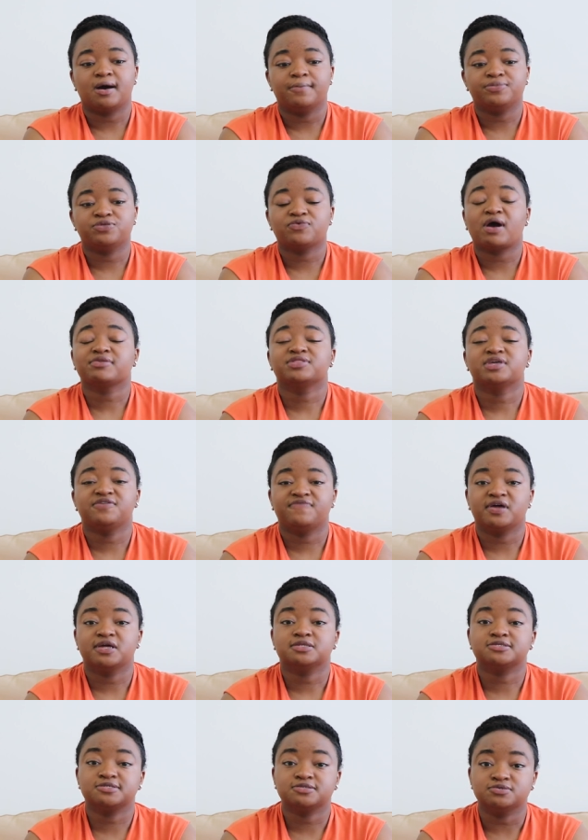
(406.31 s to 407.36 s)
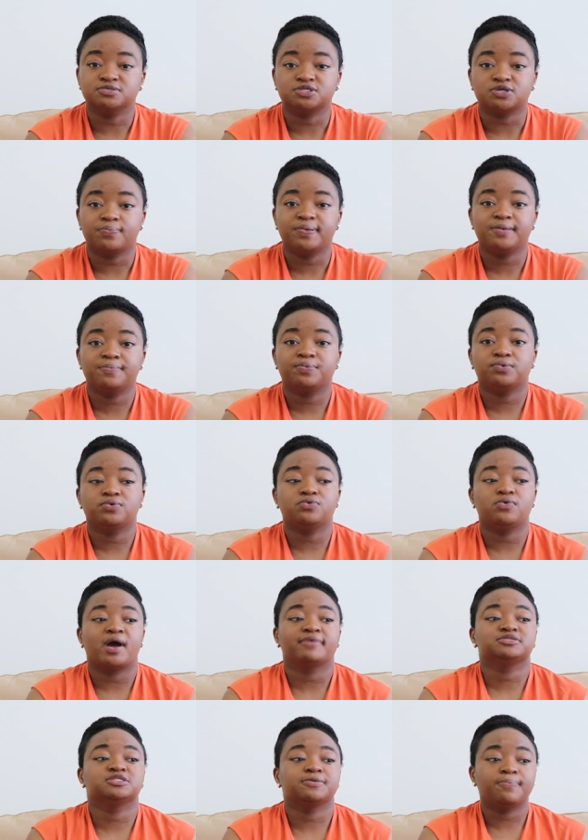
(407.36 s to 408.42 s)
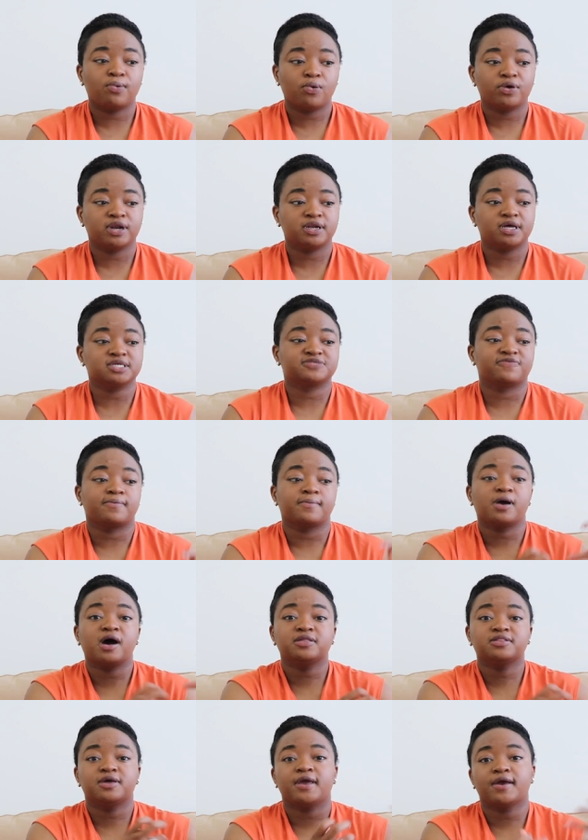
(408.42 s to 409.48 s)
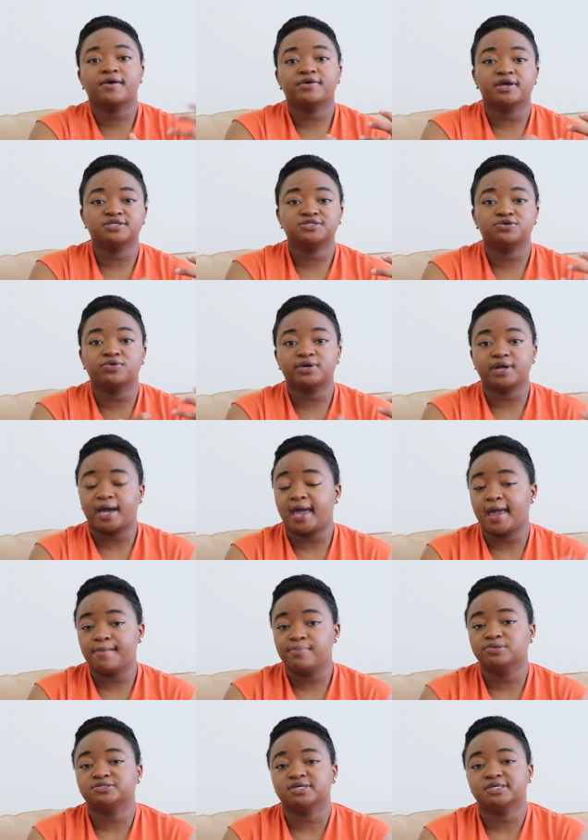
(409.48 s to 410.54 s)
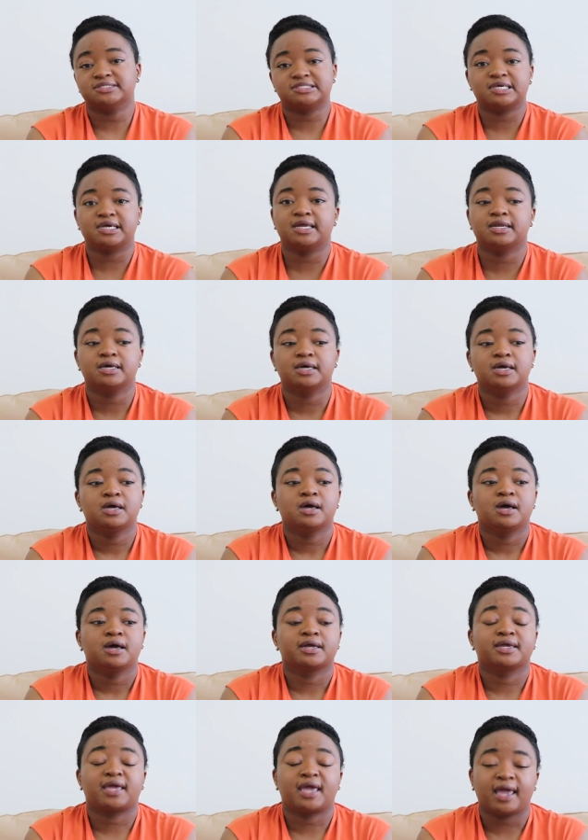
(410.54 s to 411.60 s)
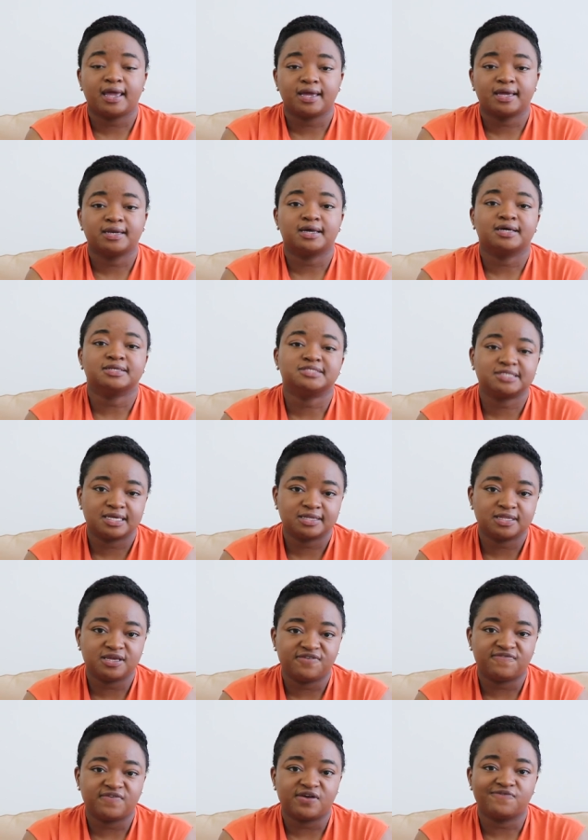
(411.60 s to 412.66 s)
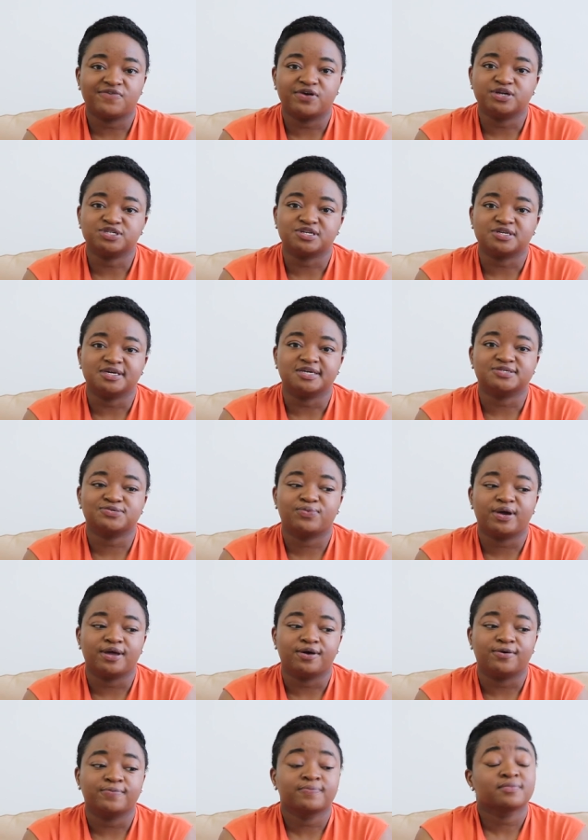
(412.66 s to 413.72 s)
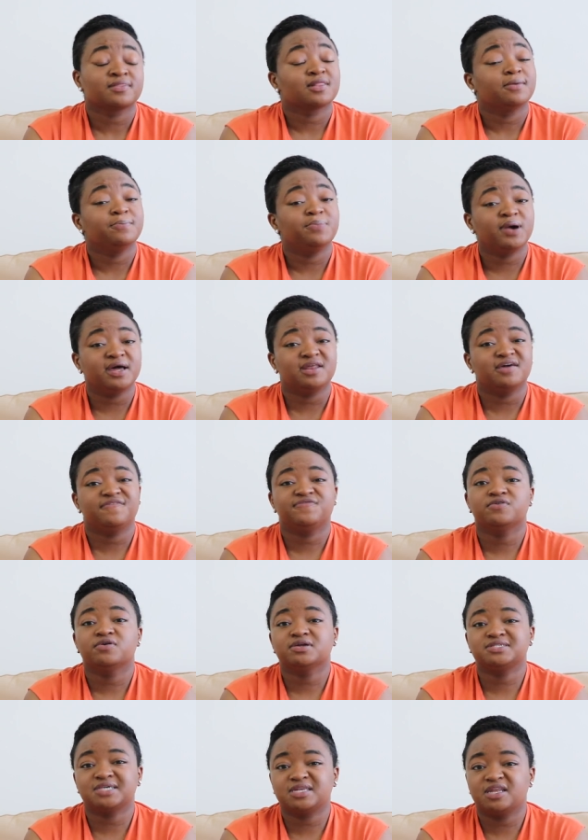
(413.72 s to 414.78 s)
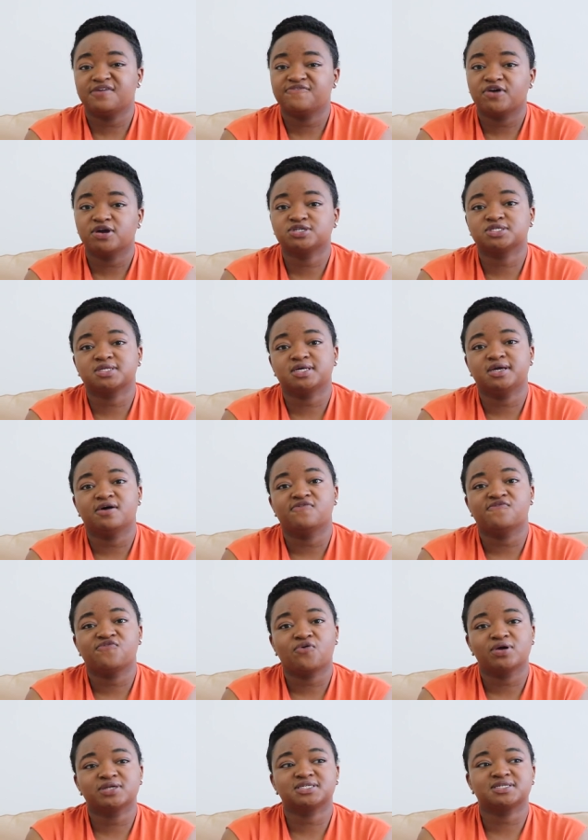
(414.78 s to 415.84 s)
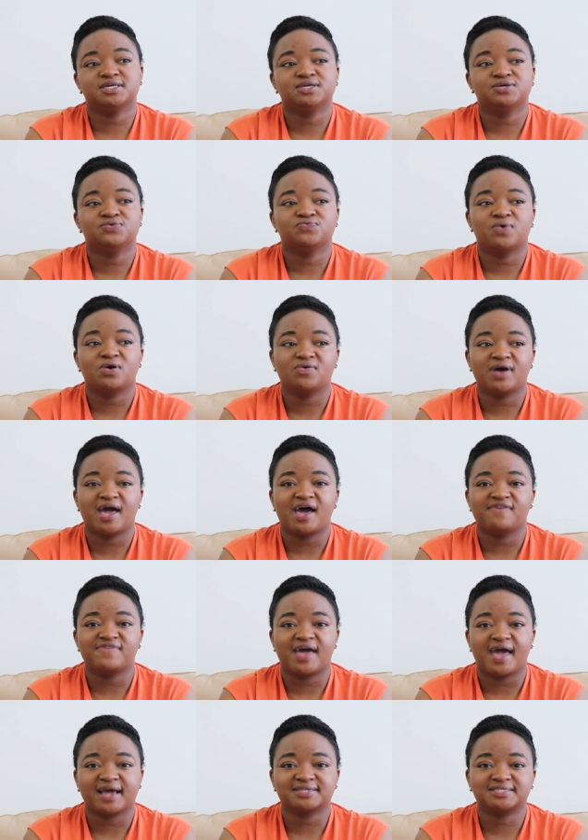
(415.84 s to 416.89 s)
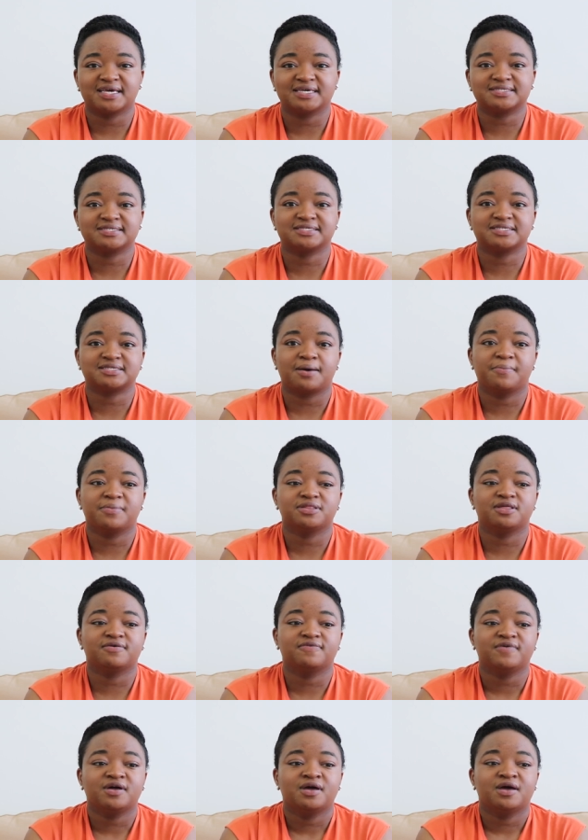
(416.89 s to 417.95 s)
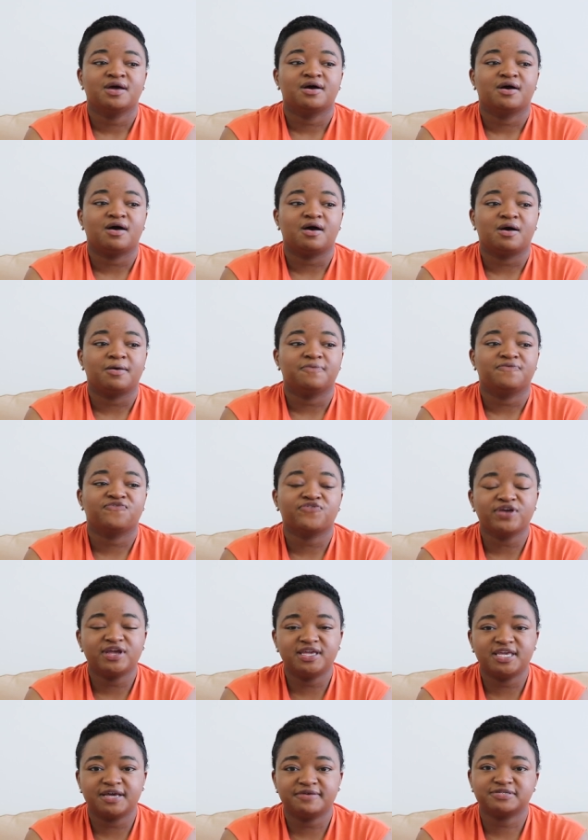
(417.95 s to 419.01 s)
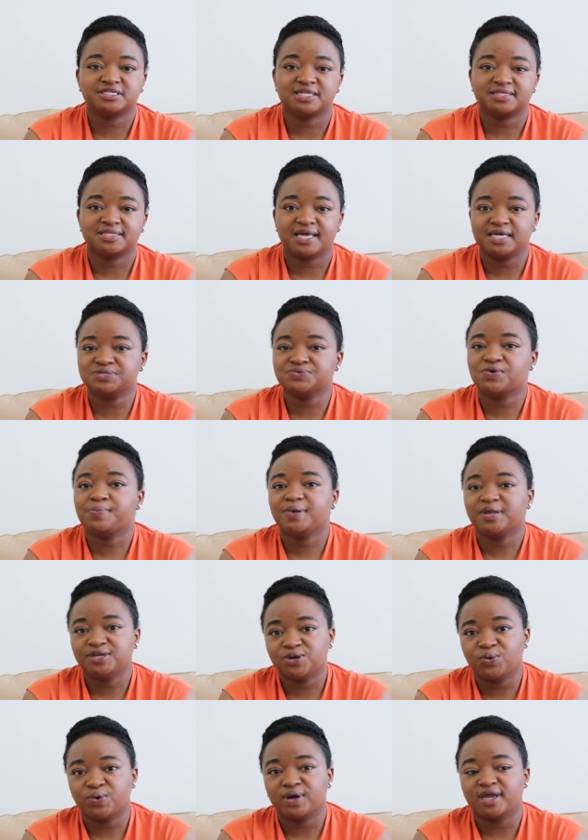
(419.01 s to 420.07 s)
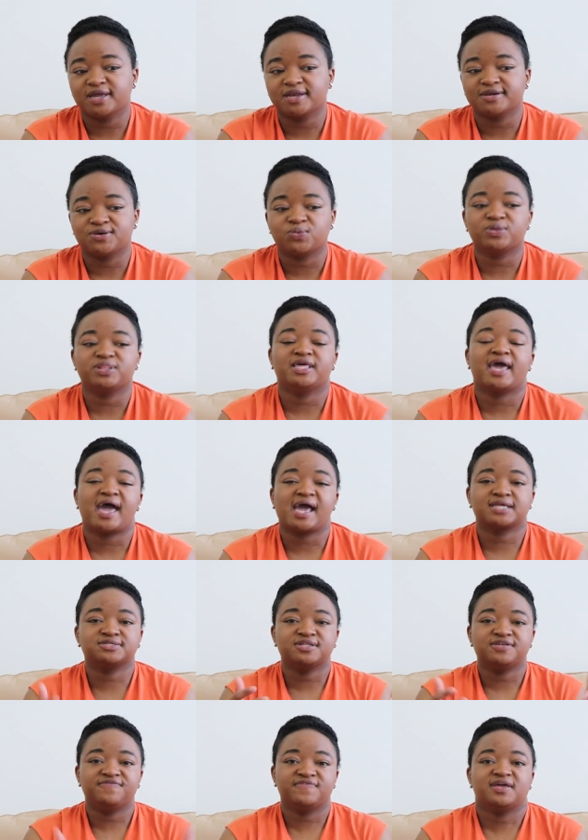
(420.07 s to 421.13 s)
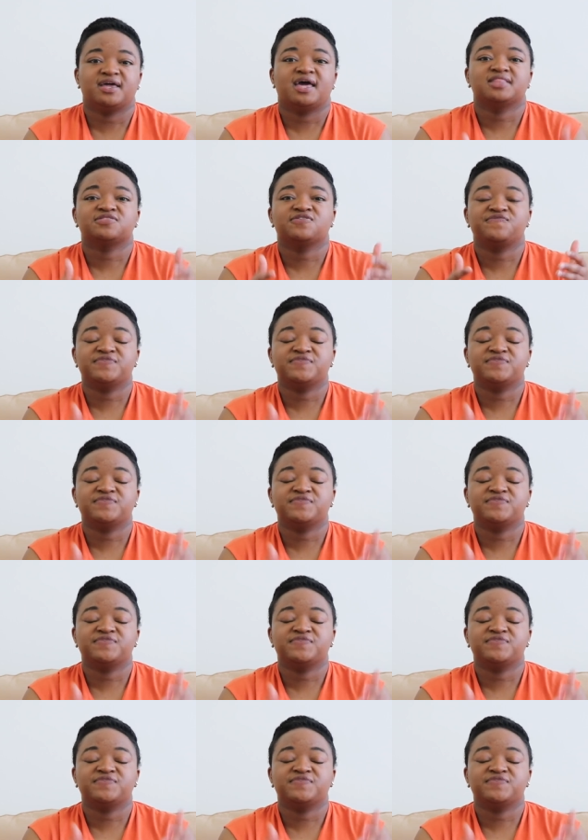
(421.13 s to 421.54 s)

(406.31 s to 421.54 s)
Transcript: throughout the event too. So people who have supported us from other areas who are not able to attend can attend the event virtually as well. But if you're attending virtually, unfortunately, you won't have access to some of the free gifts and things we'll be doing during the actual event at the